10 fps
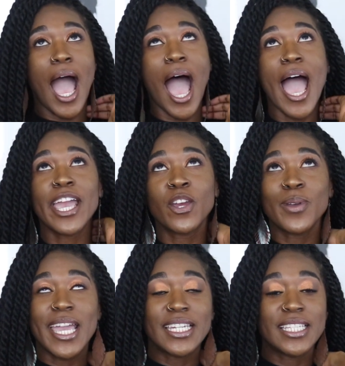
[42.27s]
I
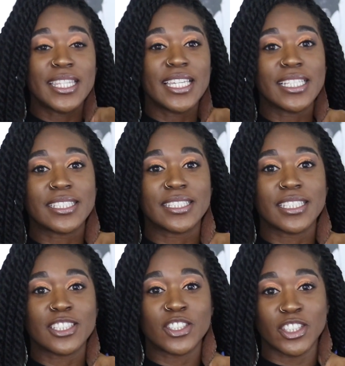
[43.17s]
created
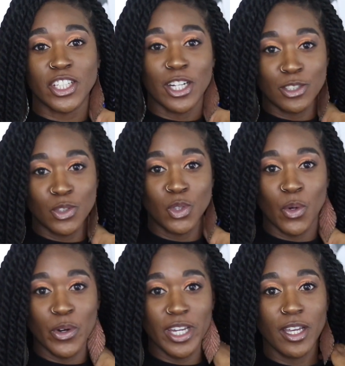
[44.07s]
this skirt
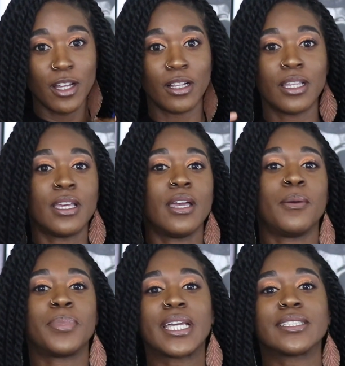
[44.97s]
tutorial
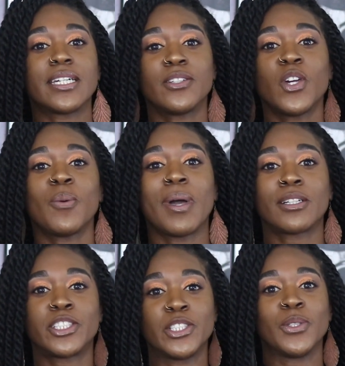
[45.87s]
because I don't know
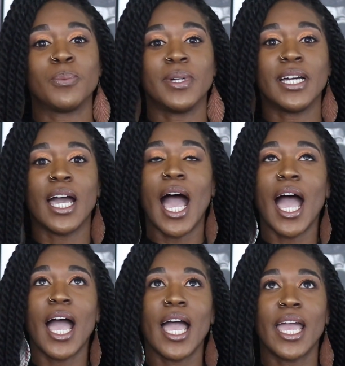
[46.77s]
about you but
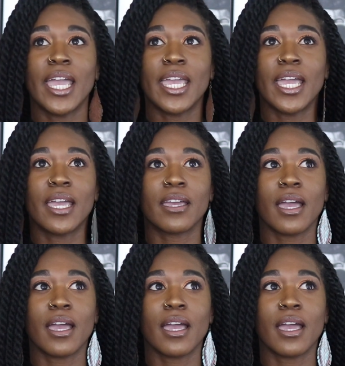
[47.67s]
I